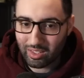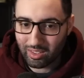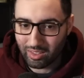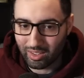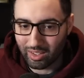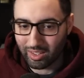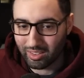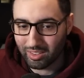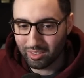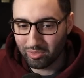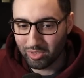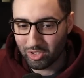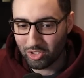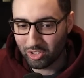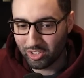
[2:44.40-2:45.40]
Yeah, I think
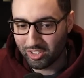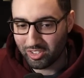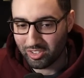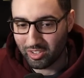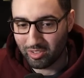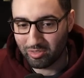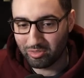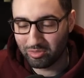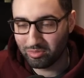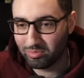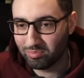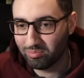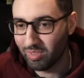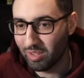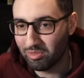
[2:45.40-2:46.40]
visually and stuff
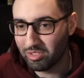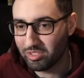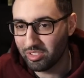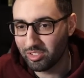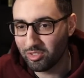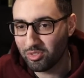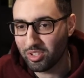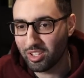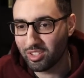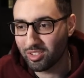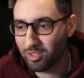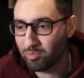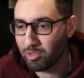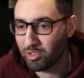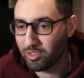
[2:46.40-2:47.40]
everything you said is
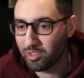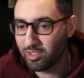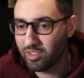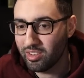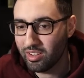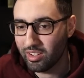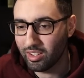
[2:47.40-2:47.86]
spot on.